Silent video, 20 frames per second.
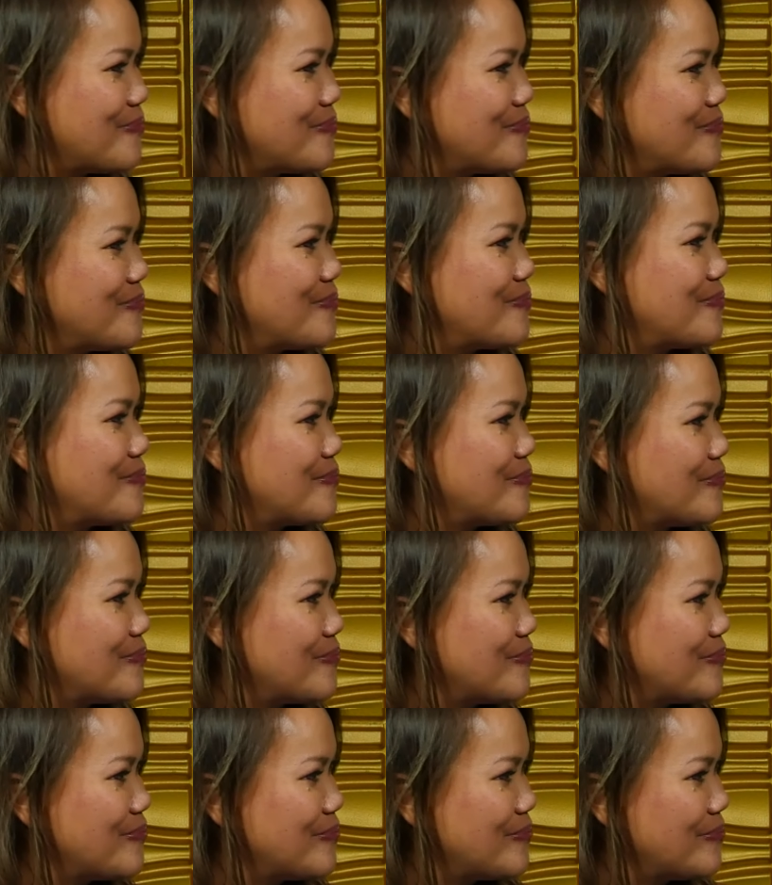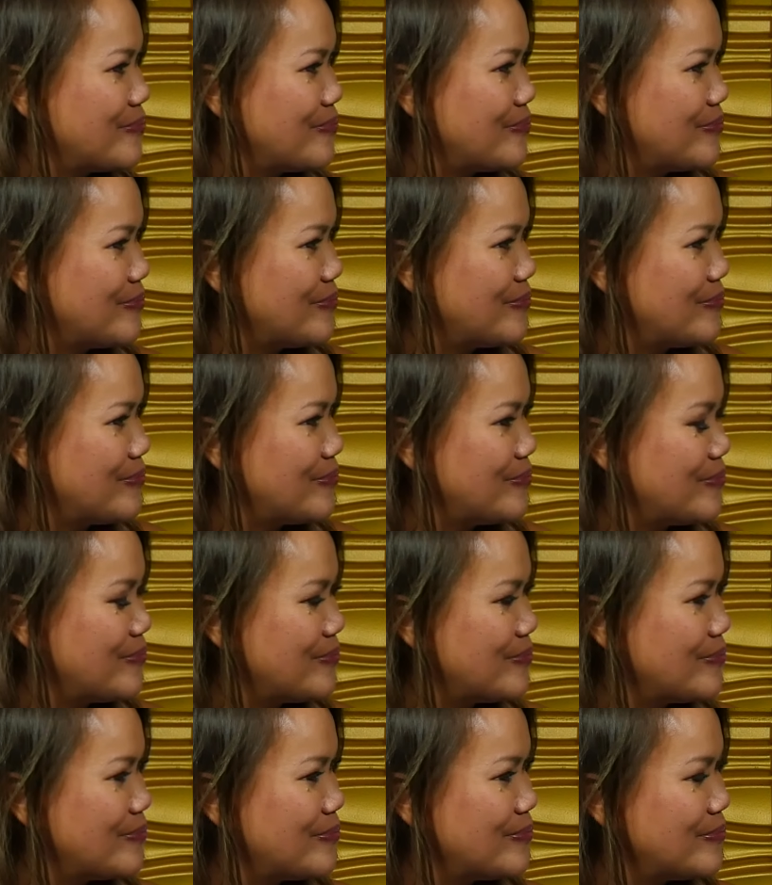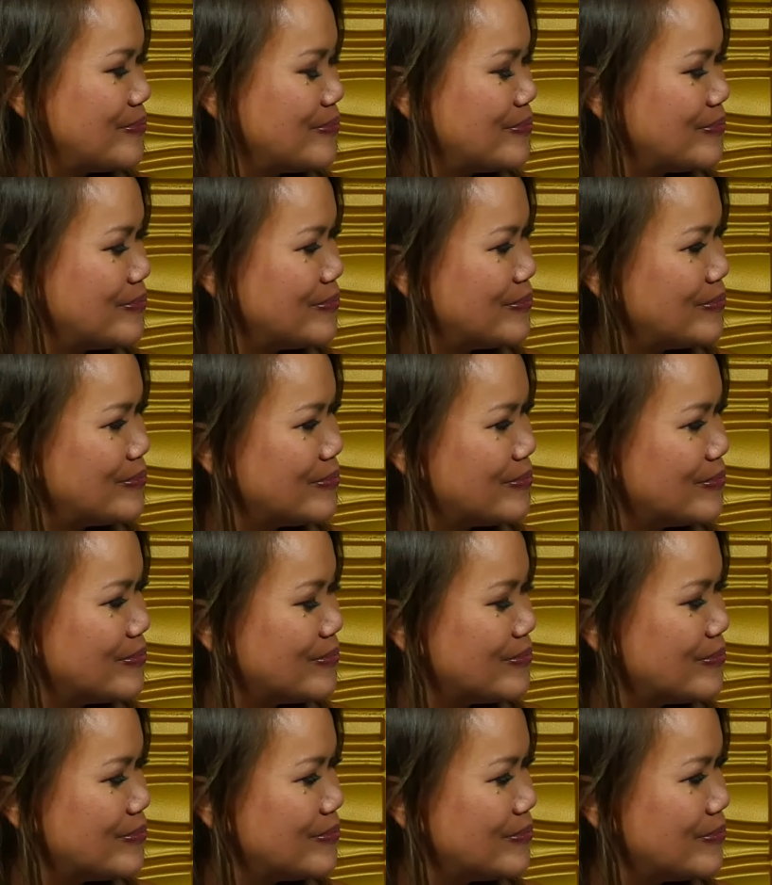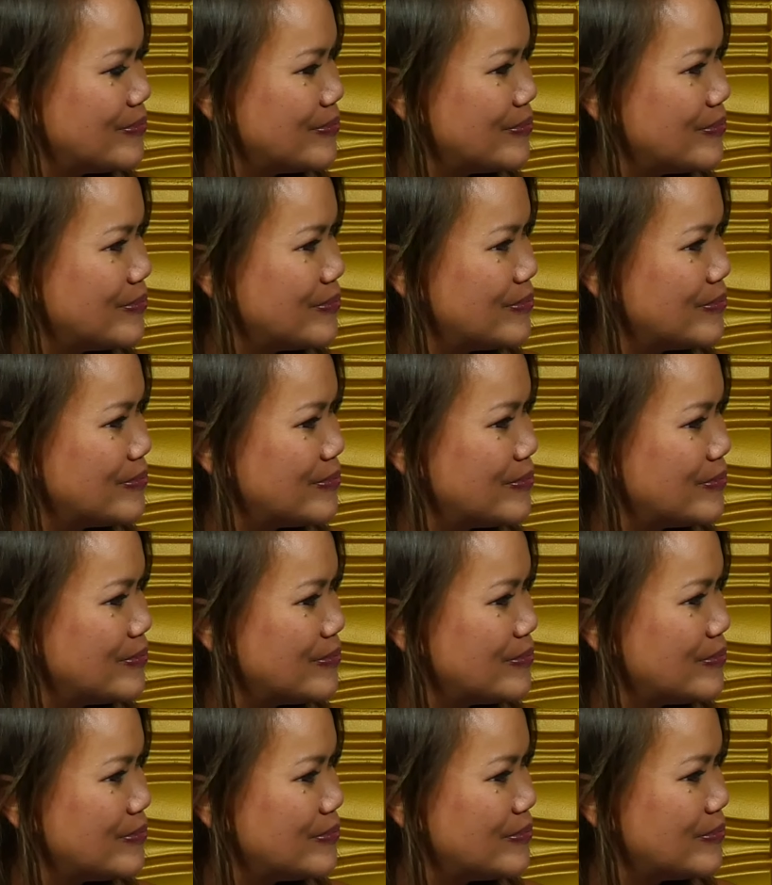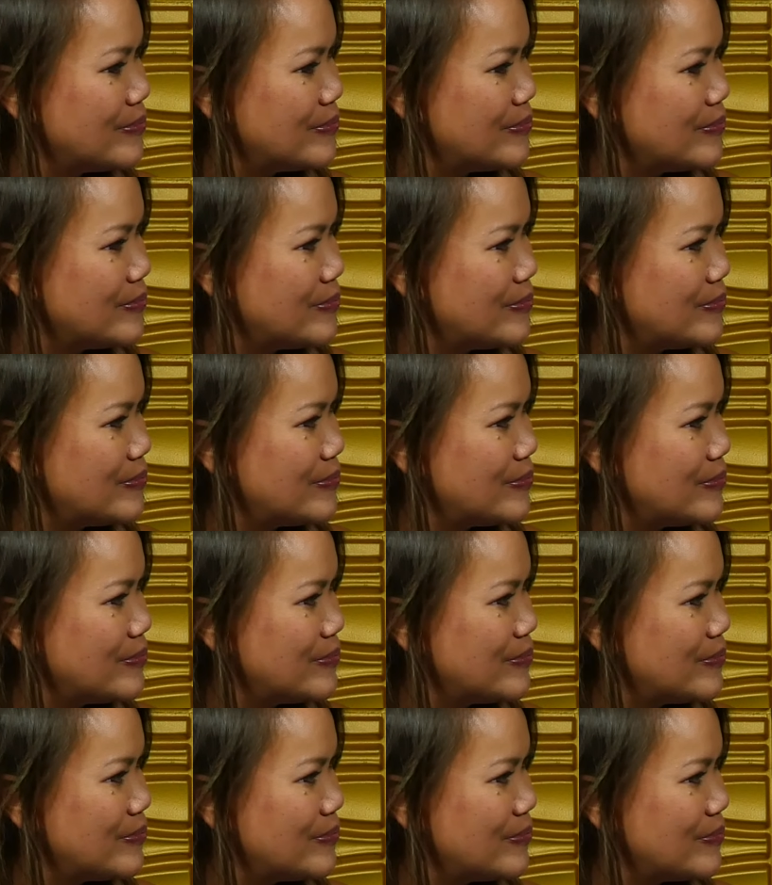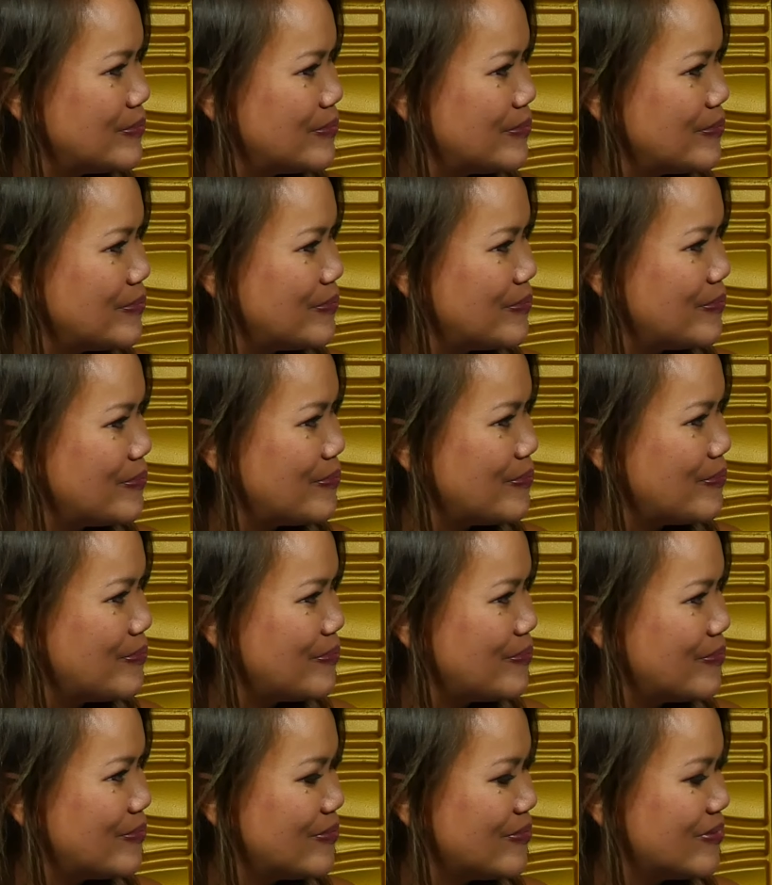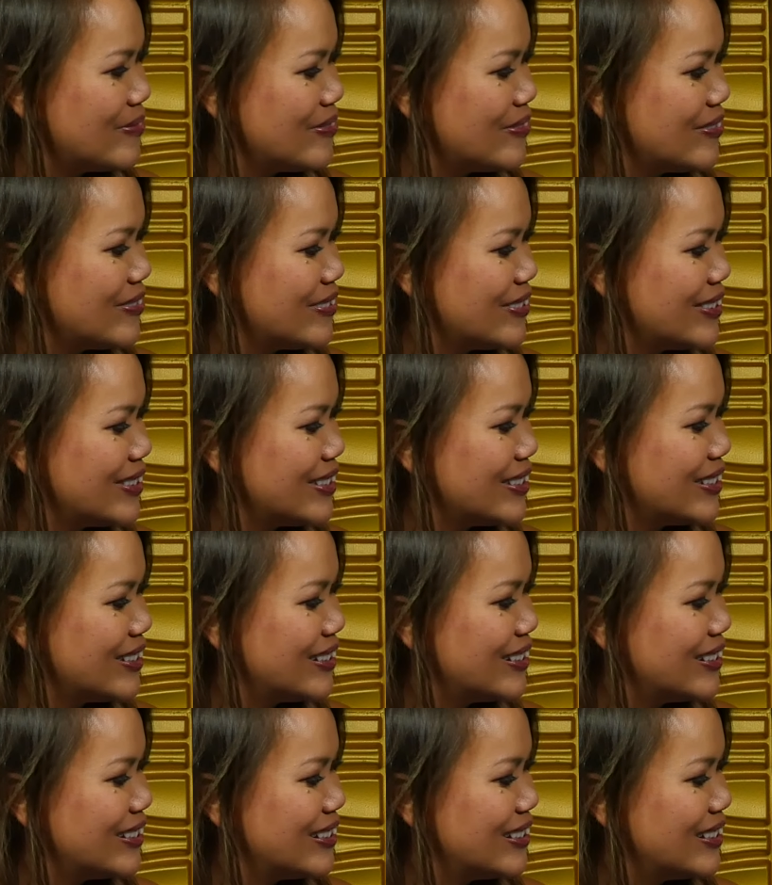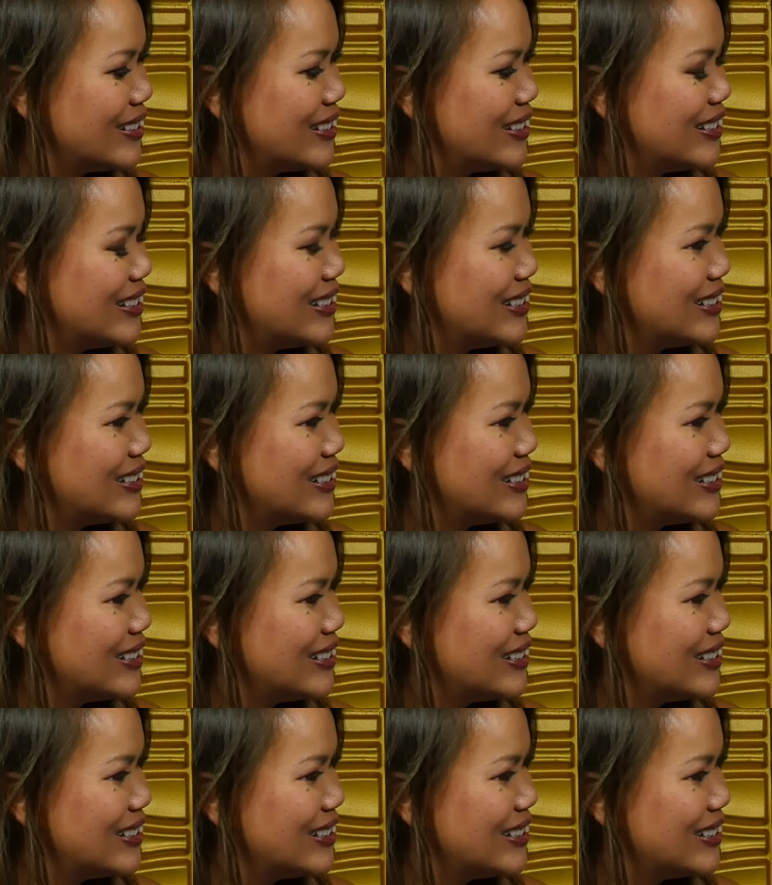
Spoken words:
(silent)